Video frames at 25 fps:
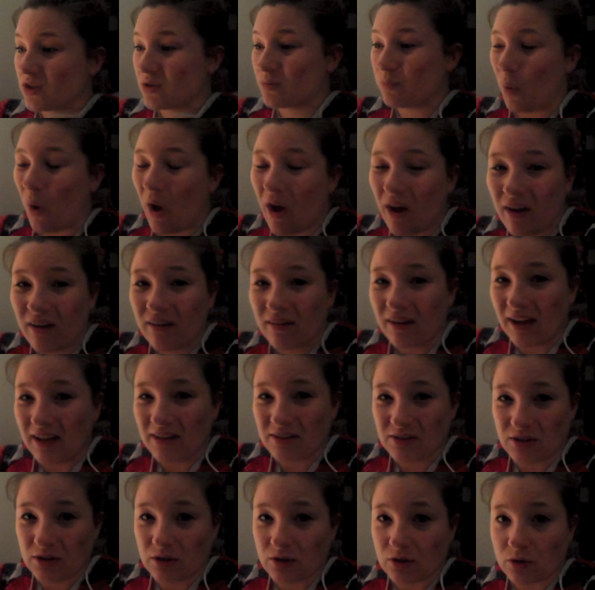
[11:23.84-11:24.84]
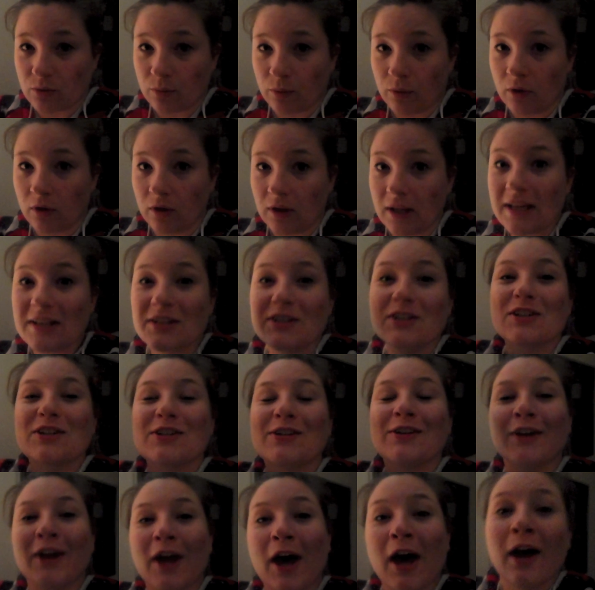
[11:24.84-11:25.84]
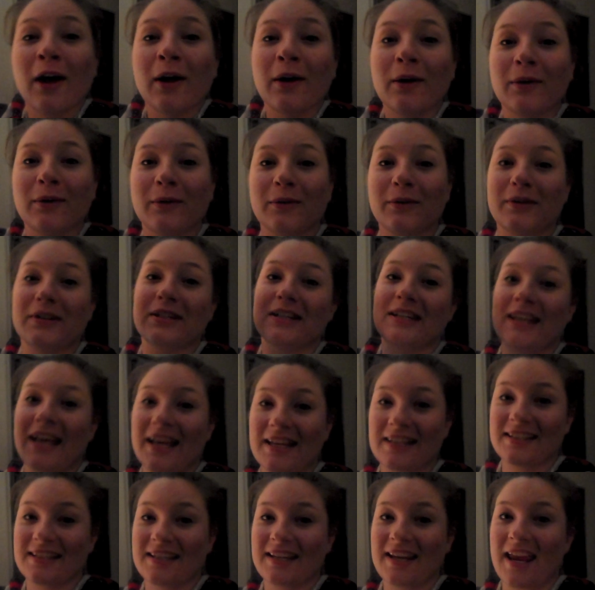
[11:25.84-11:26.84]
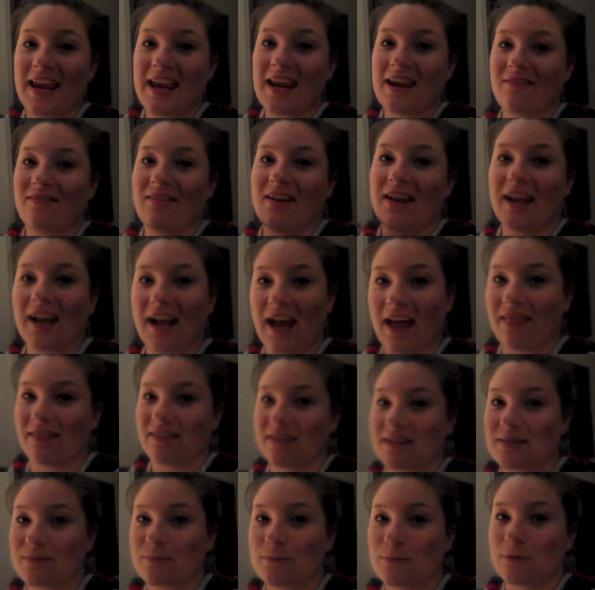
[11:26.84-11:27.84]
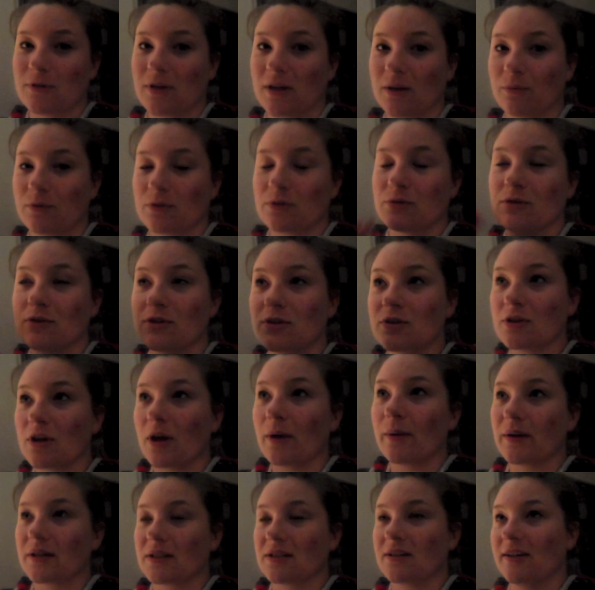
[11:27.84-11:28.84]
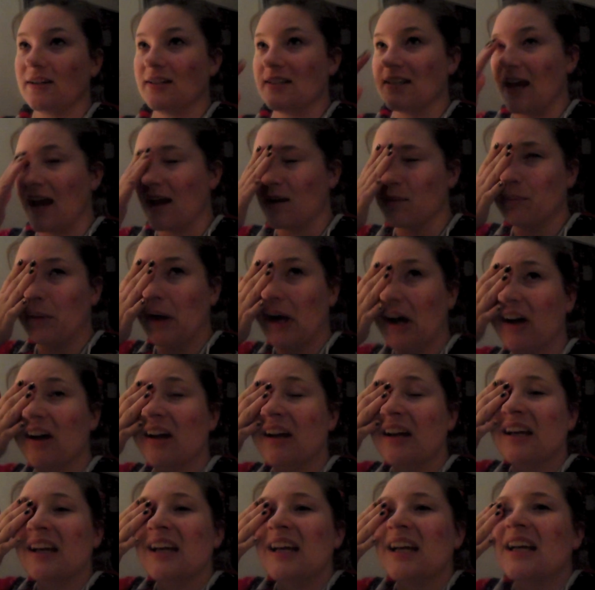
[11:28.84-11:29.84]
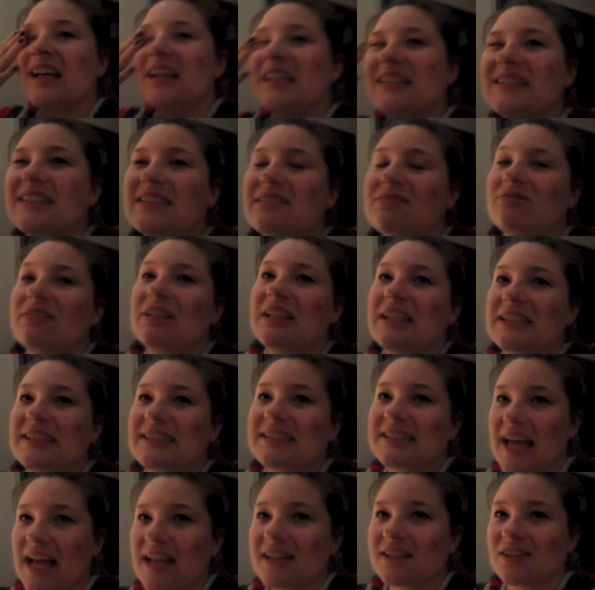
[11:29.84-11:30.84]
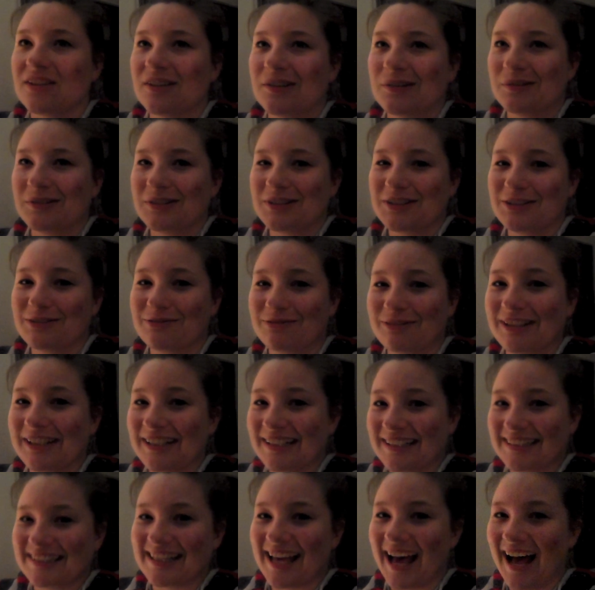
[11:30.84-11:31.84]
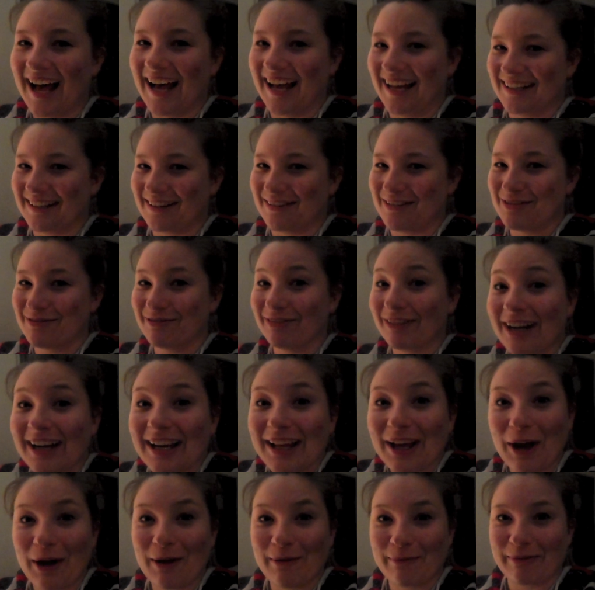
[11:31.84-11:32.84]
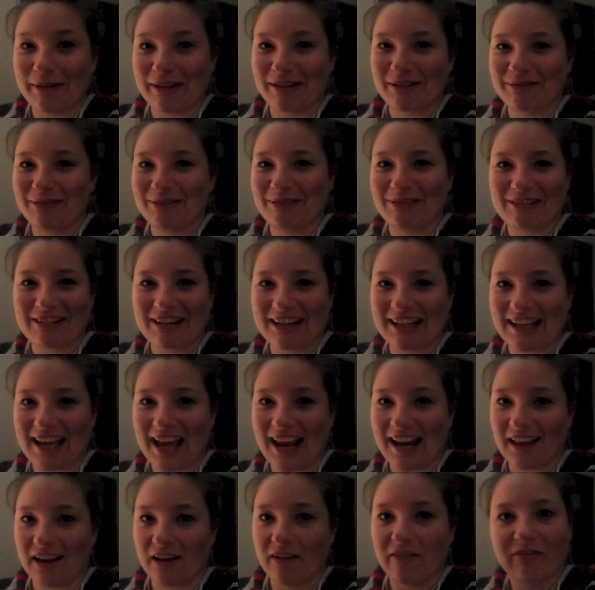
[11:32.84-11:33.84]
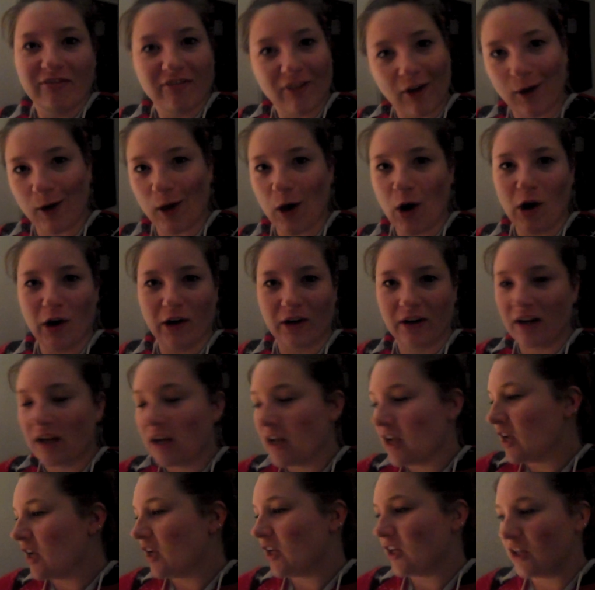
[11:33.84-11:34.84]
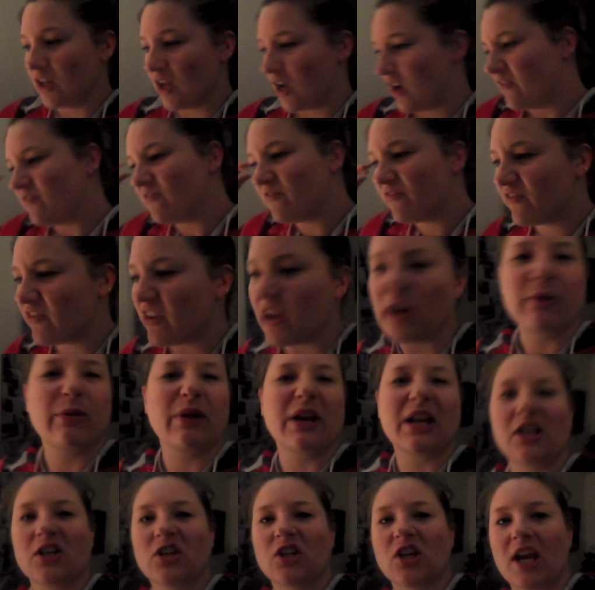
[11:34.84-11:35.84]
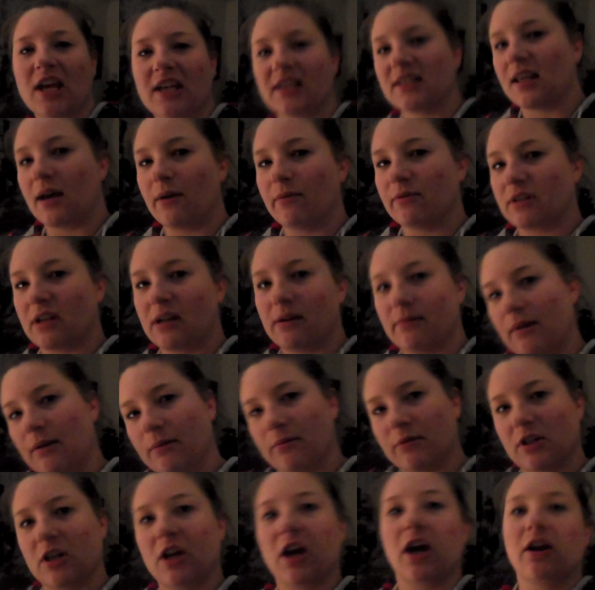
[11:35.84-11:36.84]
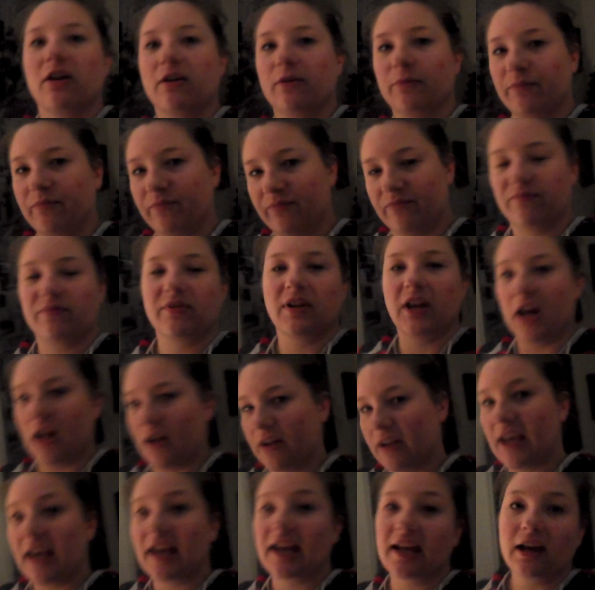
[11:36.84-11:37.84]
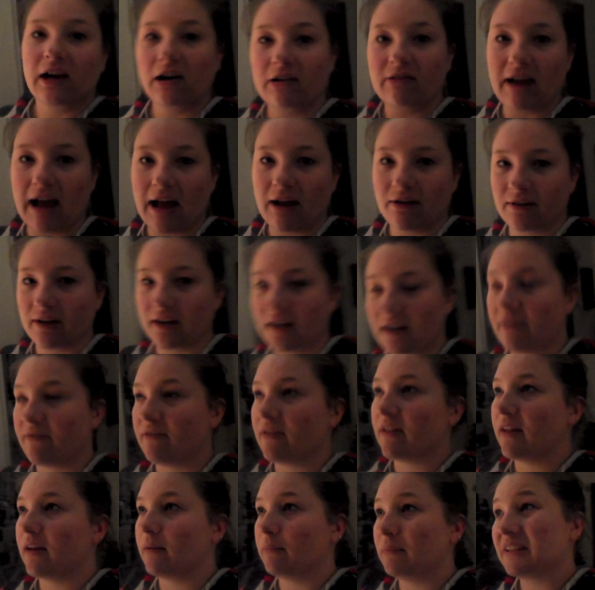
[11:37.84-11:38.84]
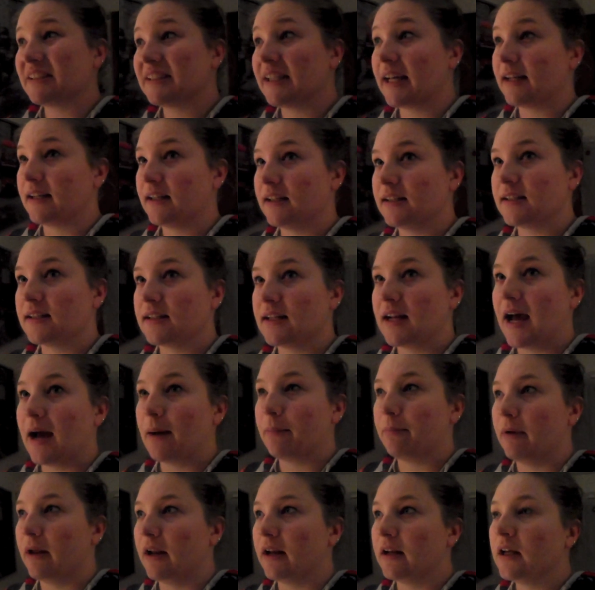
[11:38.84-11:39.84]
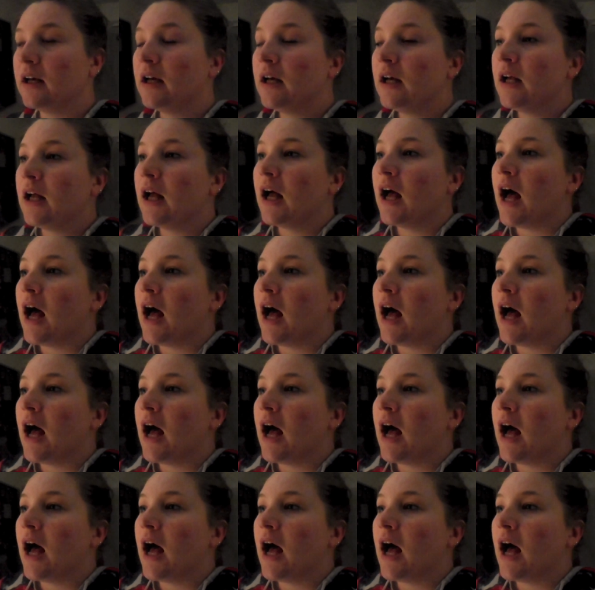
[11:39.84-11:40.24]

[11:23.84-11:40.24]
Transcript: Just work as usual. It snowed yesterday evening and this morning, which was so exciting, but it didn't really settle, which is really sad. I was really hoping that we were going to get like a full-on, you know, few inches, that I was going to be able to go, you know, kicking around and everything, but sadly it didn't happen.